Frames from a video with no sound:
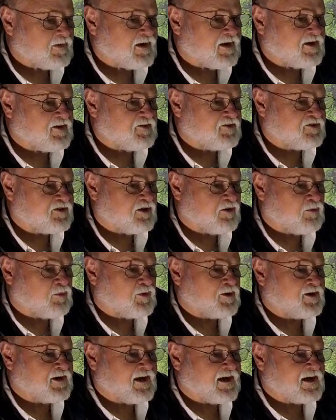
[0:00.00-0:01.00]
and so
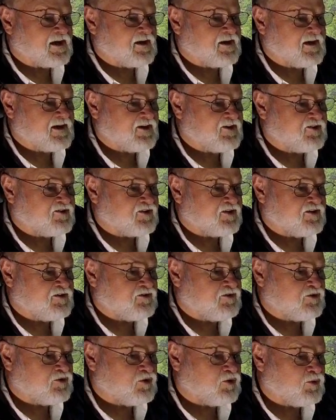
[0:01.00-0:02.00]
what I can easily
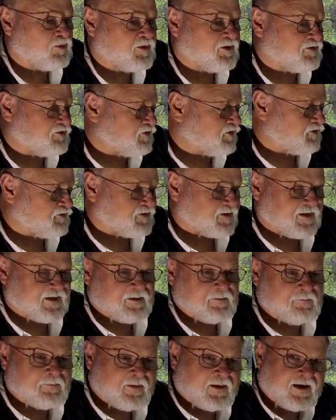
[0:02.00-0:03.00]
do is there's
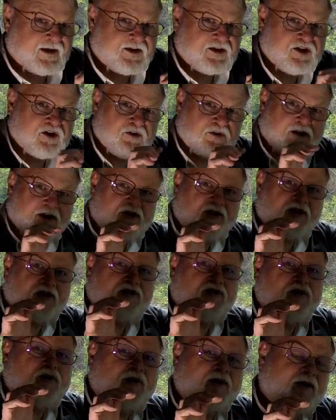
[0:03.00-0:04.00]
a unit
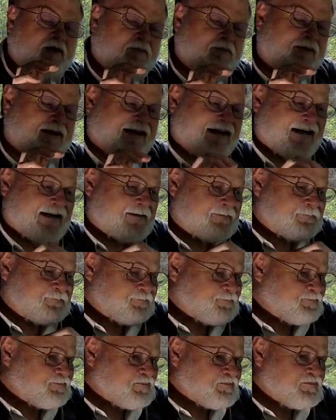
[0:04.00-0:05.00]
that you can buy
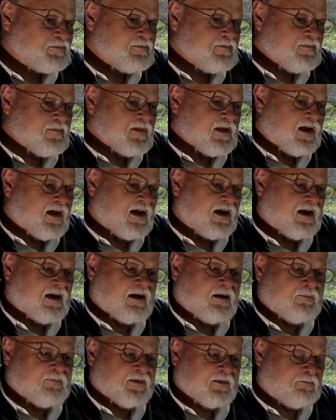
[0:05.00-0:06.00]

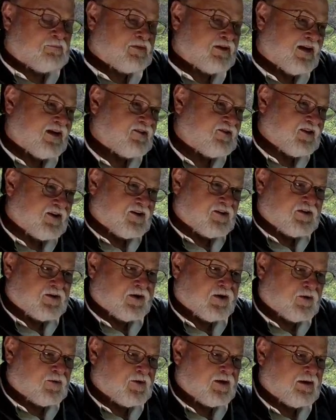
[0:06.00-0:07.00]
that plugs into
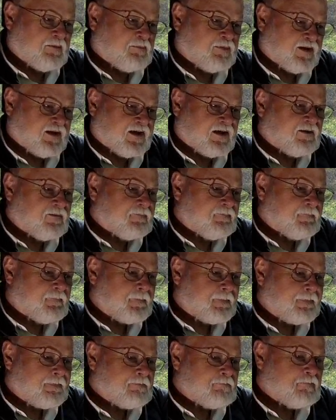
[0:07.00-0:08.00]
your ODB,
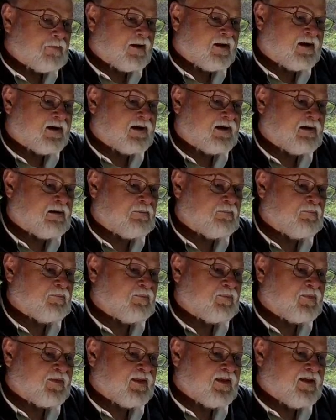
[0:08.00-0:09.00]
and
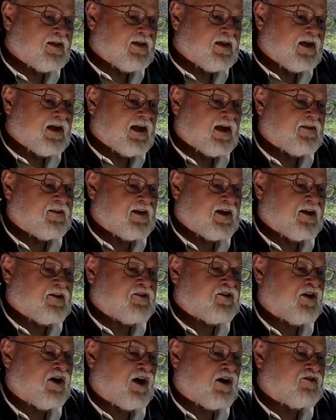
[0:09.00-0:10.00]
then
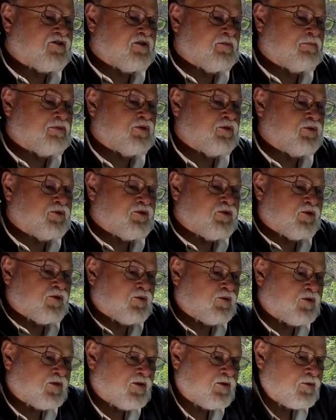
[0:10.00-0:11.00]
it talks to
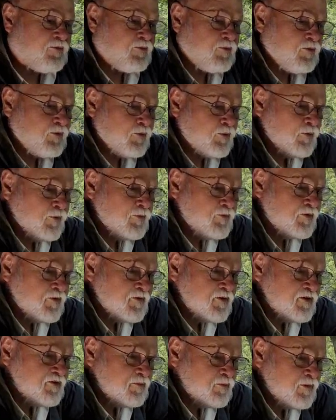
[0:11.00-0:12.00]
Bluetooth through to
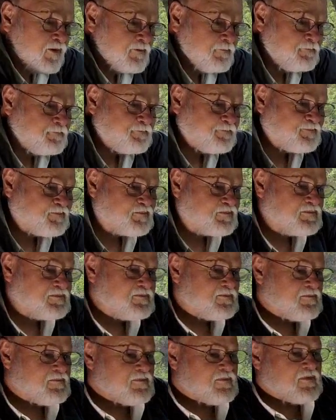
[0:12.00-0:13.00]
this one,
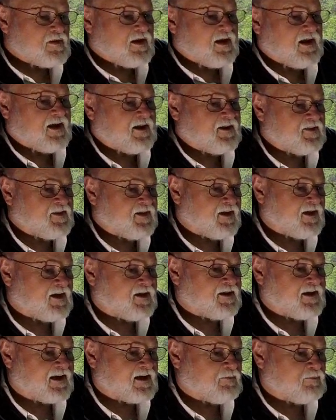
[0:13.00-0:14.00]
and
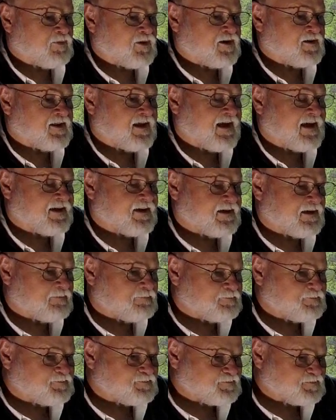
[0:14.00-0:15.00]
then I can bring that up,